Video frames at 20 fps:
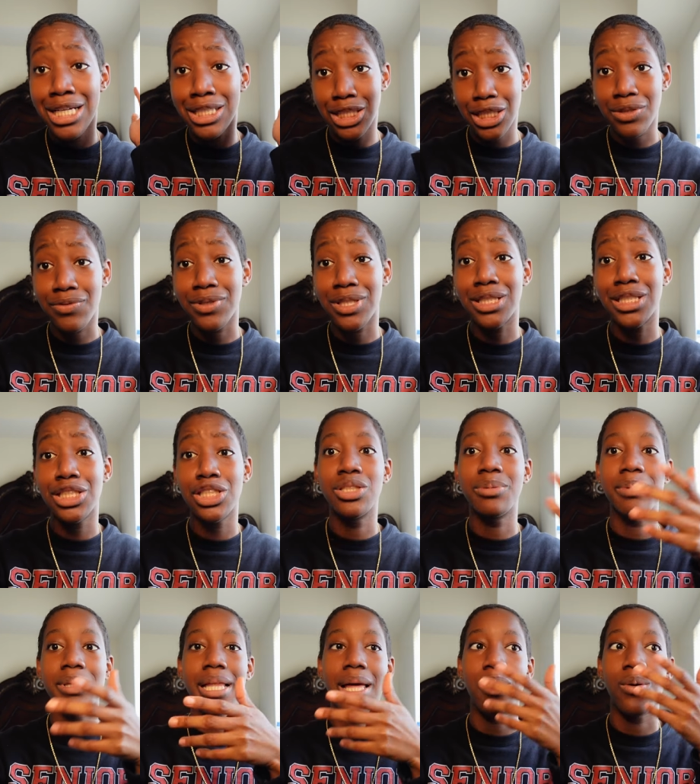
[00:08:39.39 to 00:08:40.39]
just for the teachers to
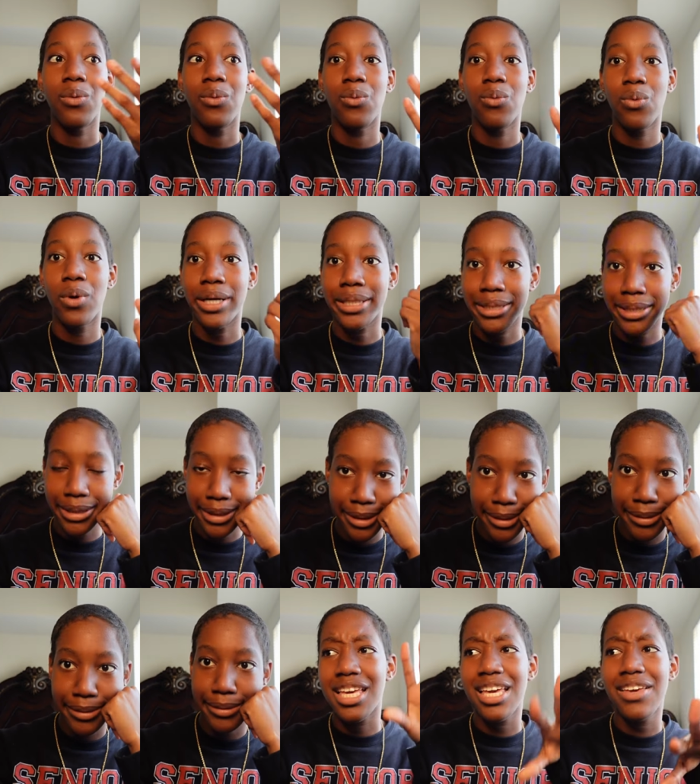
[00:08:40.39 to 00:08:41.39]
be like
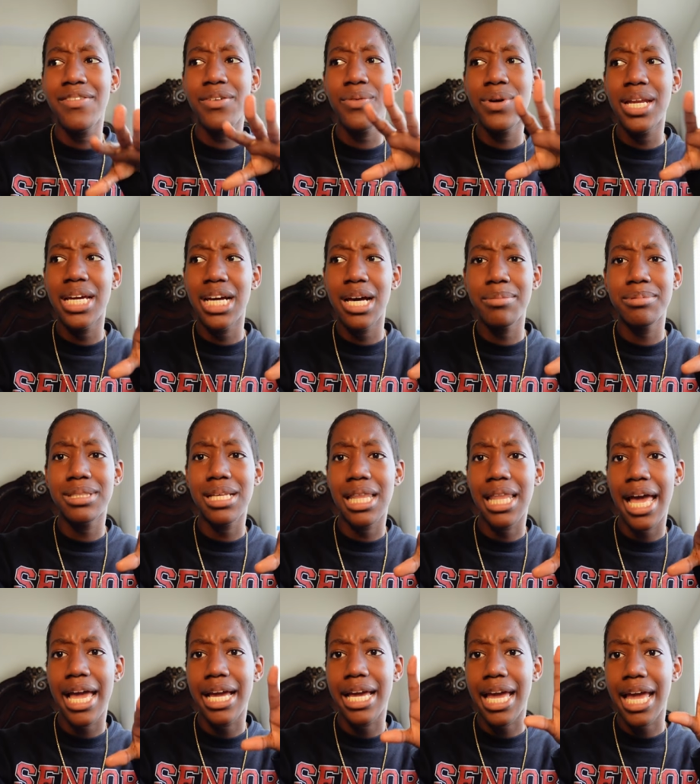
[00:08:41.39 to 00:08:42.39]
what even when it comes to
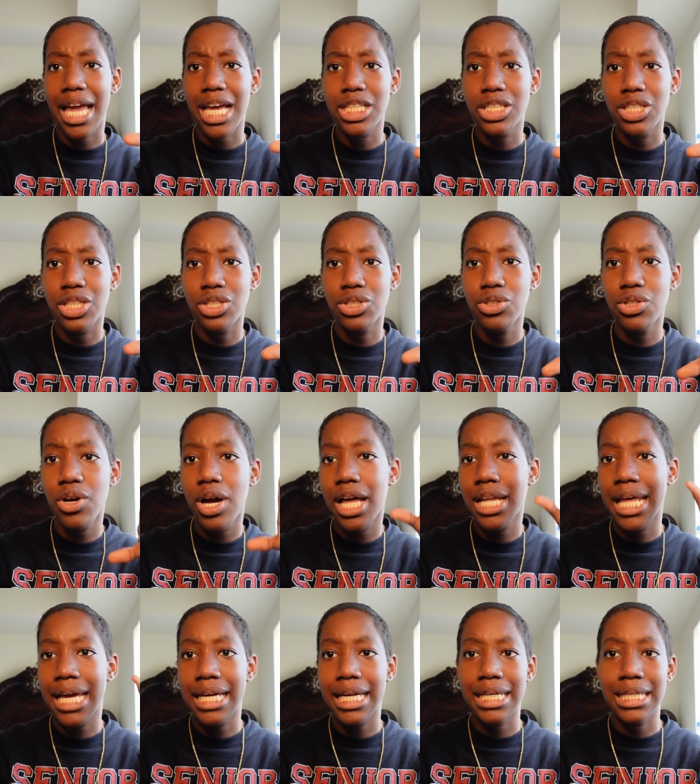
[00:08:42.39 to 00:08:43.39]
like answers you know how
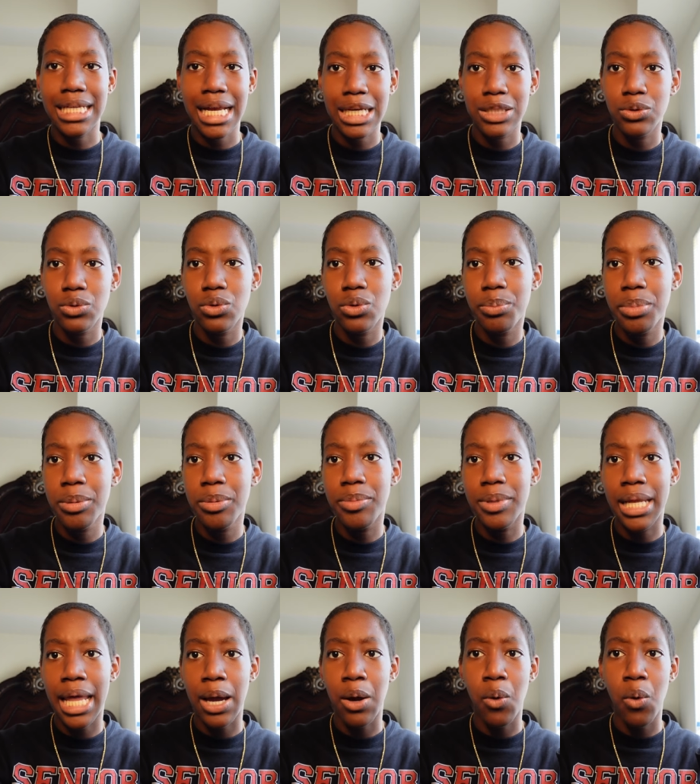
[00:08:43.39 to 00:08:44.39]
like in high school people be
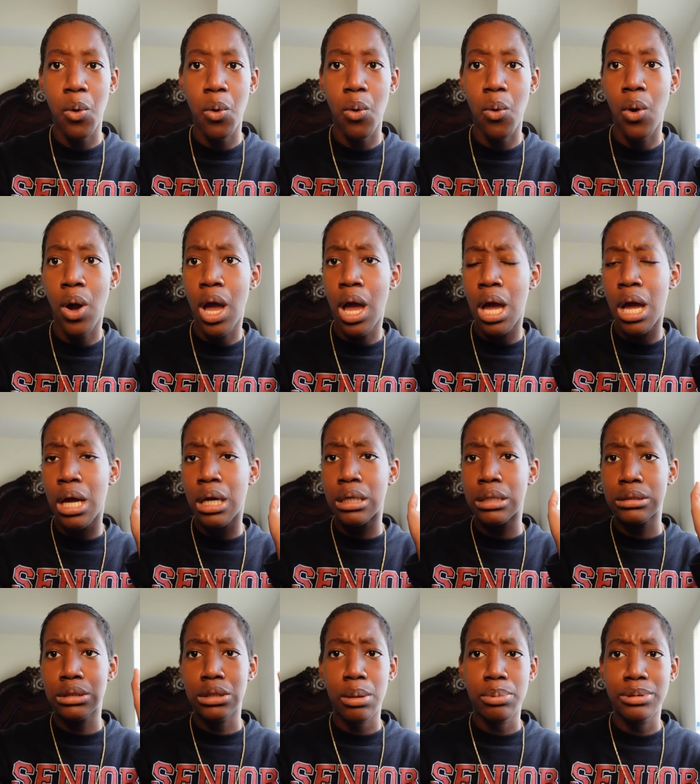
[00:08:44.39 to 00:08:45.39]
like oh
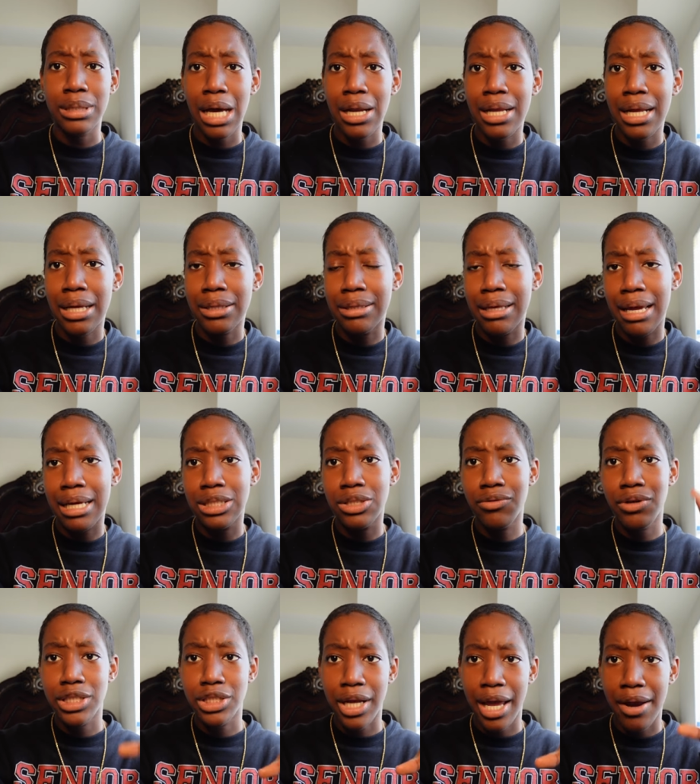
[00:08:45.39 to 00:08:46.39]
Stop shouting out the answer.
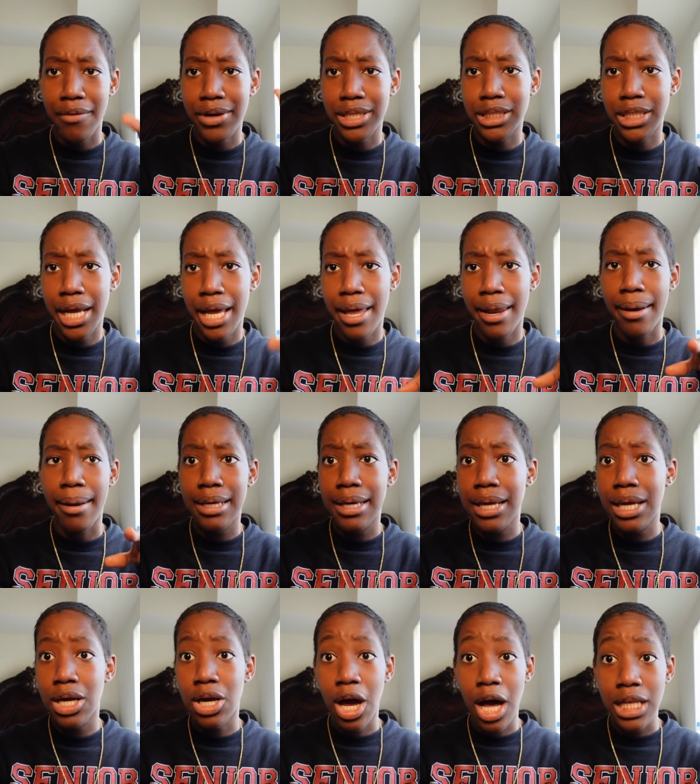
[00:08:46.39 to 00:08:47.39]
Raise your hand. Raise your hand.
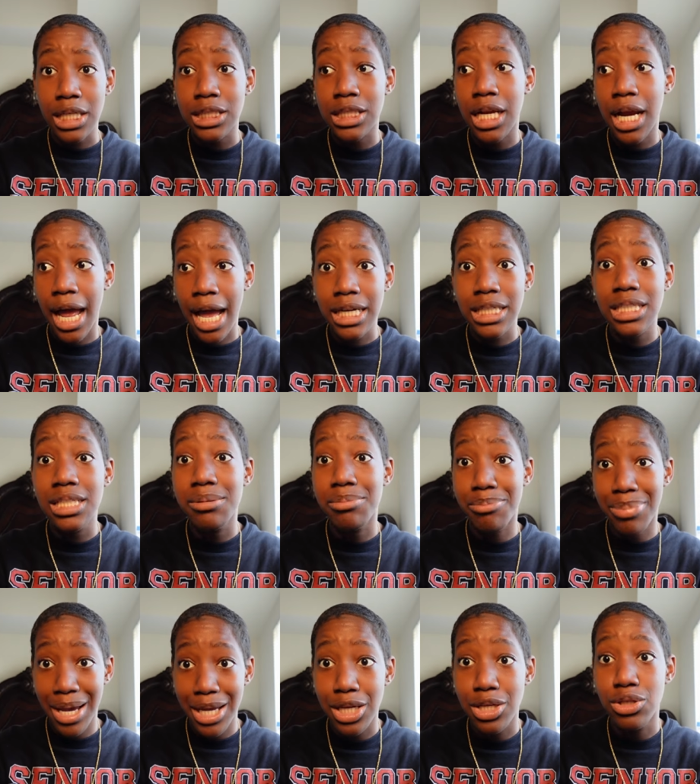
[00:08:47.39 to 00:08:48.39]
In college, they're actually
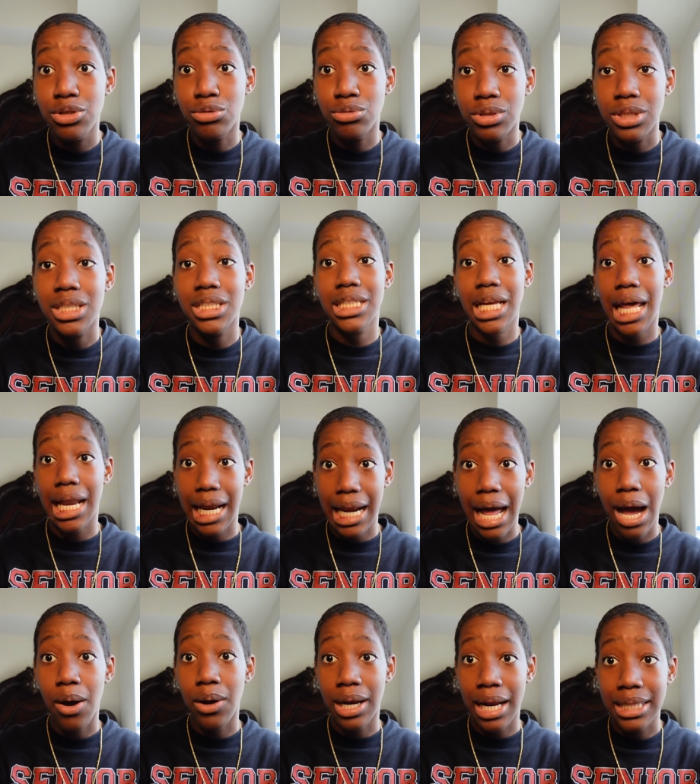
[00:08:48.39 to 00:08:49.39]
begging you to shout it
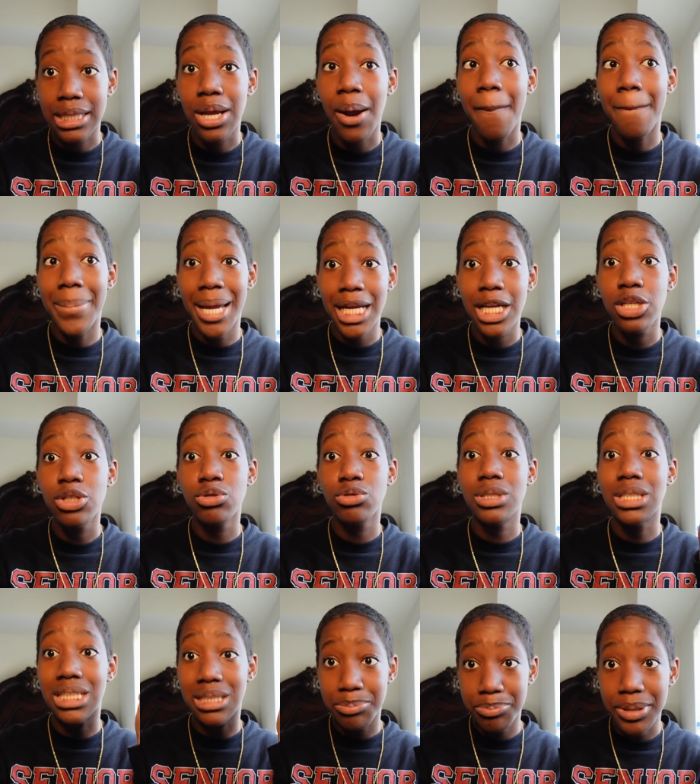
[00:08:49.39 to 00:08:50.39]
out. Like they're begging you
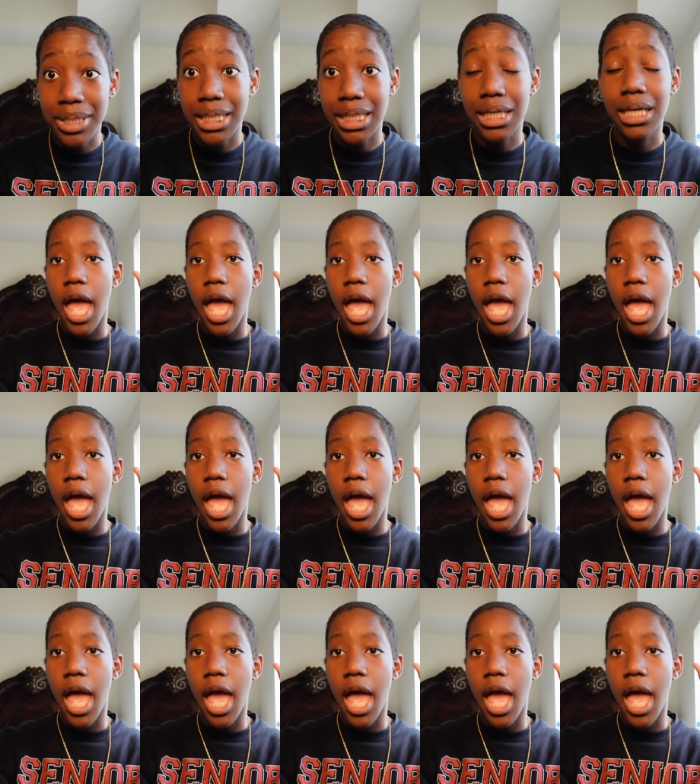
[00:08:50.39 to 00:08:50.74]
to speak.